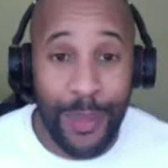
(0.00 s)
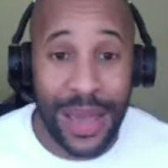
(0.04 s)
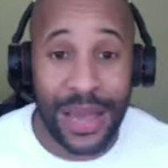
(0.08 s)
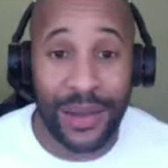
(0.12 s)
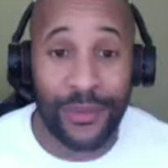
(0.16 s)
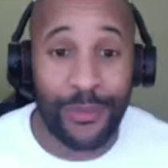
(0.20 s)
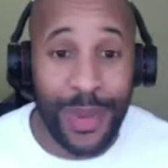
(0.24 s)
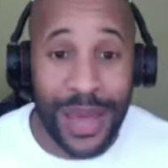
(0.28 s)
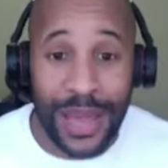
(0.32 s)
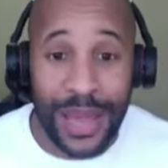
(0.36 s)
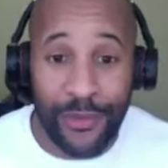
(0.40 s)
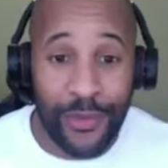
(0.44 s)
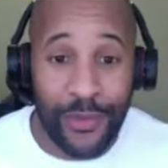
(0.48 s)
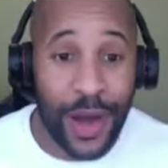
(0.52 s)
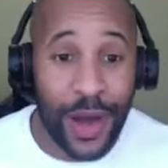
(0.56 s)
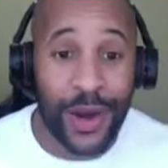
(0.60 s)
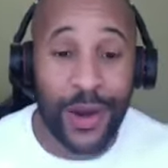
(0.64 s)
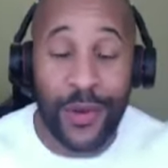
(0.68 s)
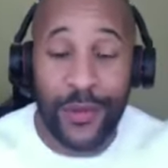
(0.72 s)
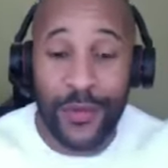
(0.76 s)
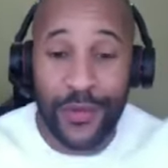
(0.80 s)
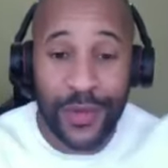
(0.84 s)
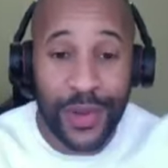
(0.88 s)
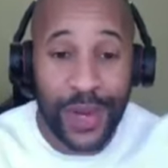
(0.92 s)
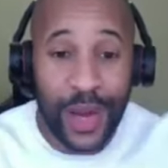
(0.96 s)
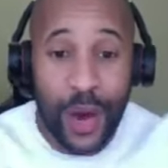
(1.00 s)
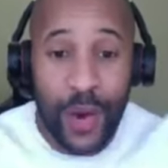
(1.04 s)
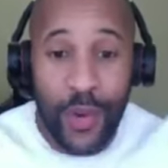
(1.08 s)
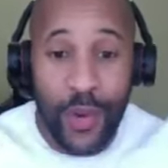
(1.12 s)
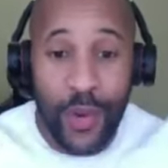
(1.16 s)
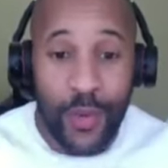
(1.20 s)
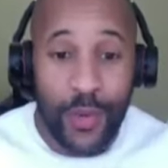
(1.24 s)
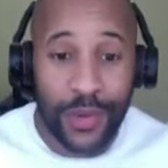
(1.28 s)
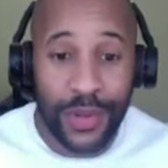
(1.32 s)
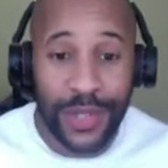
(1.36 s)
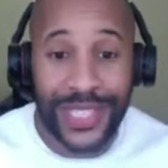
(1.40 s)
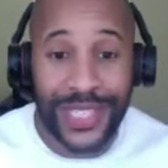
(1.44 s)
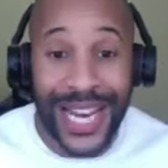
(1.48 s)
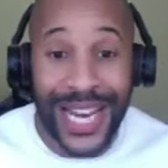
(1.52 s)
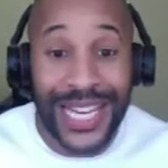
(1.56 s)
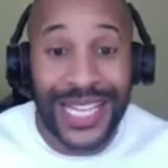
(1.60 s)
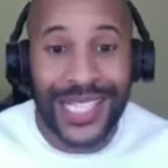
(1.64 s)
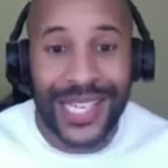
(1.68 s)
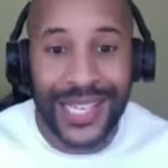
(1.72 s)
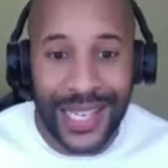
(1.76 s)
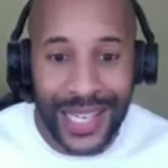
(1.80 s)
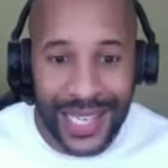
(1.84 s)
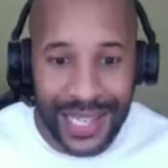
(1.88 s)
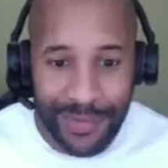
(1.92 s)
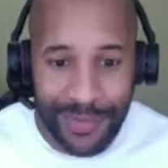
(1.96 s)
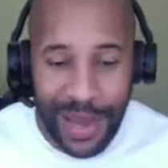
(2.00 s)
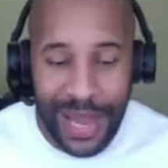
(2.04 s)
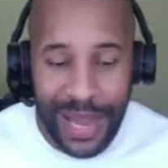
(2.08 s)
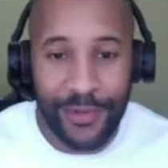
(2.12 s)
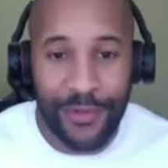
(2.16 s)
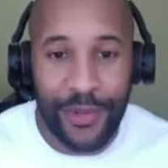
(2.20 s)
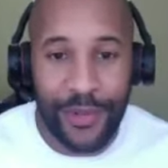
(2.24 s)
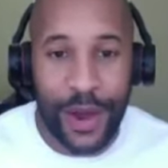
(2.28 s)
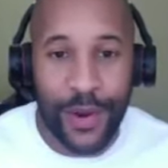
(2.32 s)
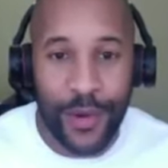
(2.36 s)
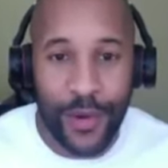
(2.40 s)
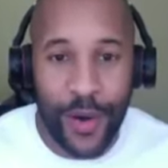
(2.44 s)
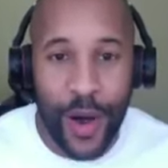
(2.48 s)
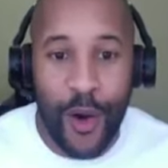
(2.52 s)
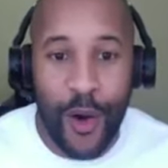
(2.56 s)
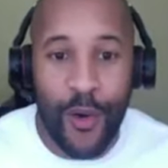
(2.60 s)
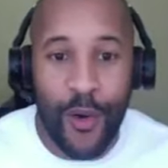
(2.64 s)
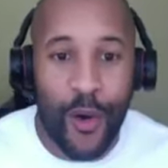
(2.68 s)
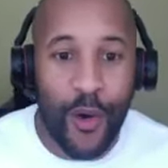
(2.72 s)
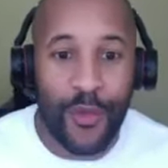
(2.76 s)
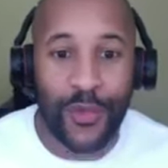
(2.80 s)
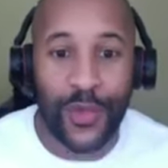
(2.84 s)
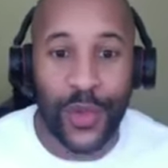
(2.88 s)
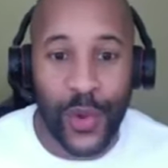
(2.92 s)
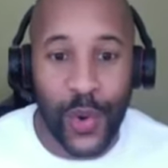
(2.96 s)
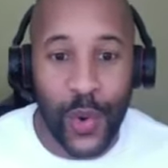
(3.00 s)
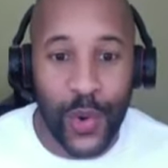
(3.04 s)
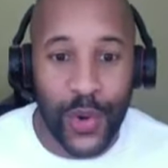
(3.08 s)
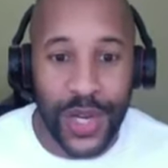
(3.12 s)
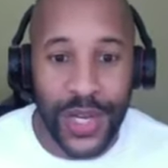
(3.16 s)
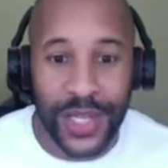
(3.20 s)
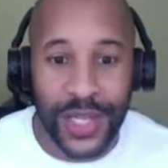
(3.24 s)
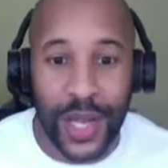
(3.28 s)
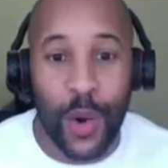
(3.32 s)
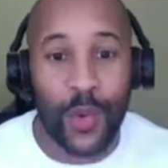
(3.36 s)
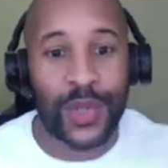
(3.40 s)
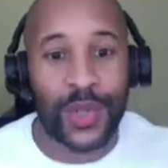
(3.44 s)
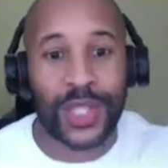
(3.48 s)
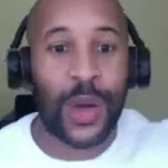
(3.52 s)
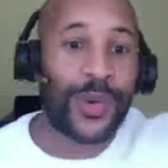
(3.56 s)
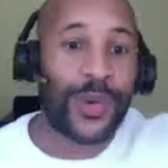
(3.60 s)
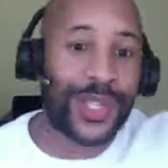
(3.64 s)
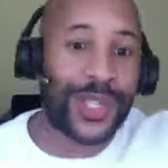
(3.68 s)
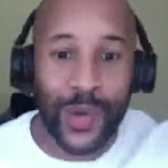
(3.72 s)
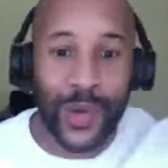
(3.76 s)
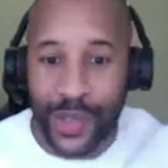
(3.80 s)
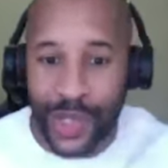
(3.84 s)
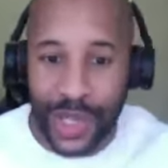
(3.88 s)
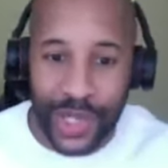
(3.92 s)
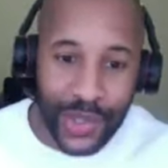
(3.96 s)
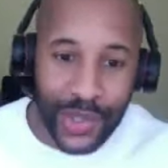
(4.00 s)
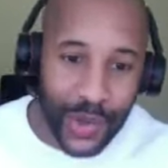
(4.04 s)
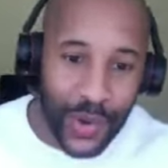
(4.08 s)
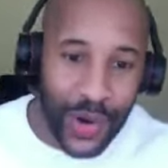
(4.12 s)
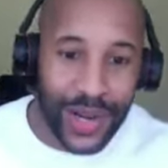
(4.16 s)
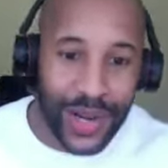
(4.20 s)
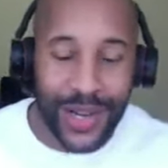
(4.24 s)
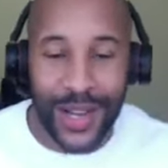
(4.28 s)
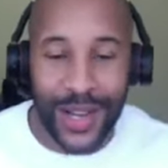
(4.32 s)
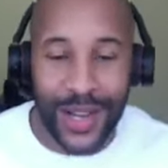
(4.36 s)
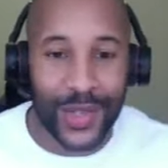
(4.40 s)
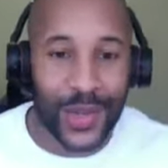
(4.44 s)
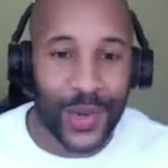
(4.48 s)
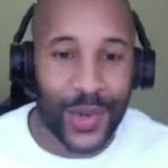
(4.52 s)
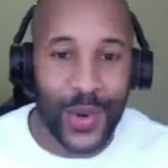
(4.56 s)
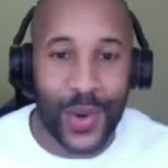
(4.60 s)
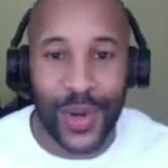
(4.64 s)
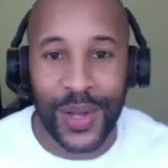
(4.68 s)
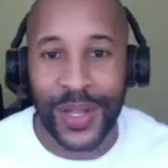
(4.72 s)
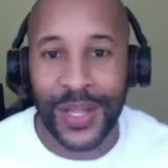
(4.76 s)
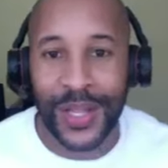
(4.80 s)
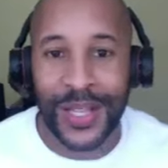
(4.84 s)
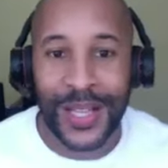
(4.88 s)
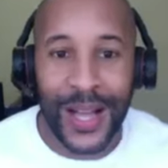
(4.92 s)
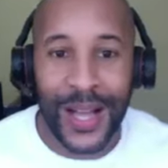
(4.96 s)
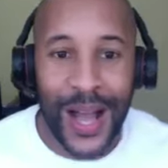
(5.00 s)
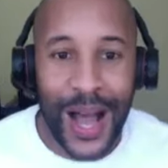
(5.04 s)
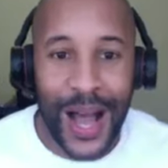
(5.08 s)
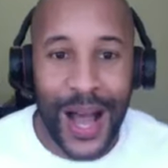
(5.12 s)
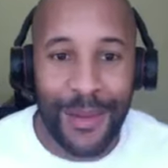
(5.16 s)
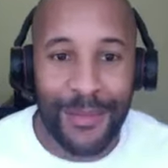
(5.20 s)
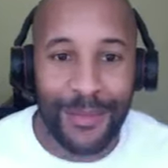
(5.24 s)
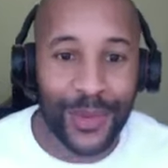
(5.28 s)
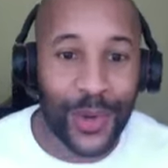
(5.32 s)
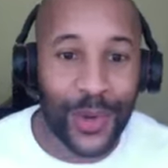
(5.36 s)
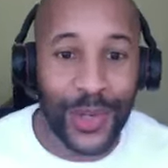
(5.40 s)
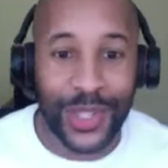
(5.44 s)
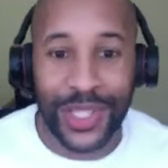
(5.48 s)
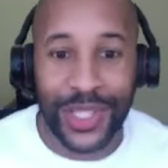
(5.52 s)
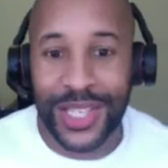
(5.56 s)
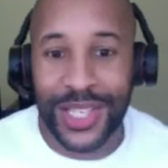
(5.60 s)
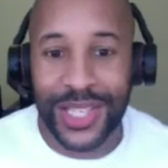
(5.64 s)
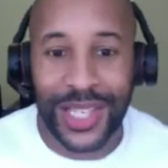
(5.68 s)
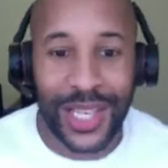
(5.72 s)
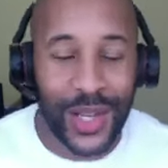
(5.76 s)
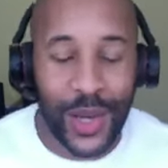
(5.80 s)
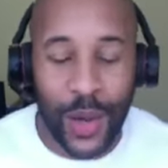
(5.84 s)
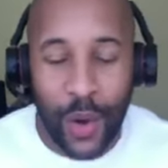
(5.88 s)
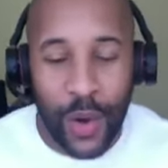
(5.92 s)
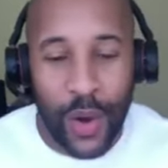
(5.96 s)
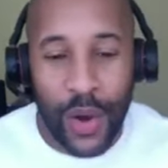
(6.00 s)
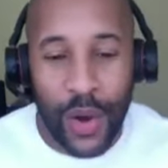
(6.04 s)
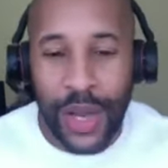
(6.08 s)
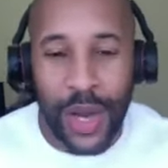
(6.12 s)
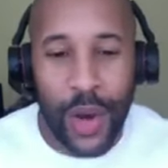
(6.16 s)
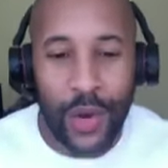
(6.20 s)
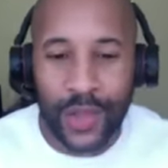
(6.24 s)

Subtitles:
Make fun of, gently make fun of the audience. Oh, so and so has just joined us, or good to see you.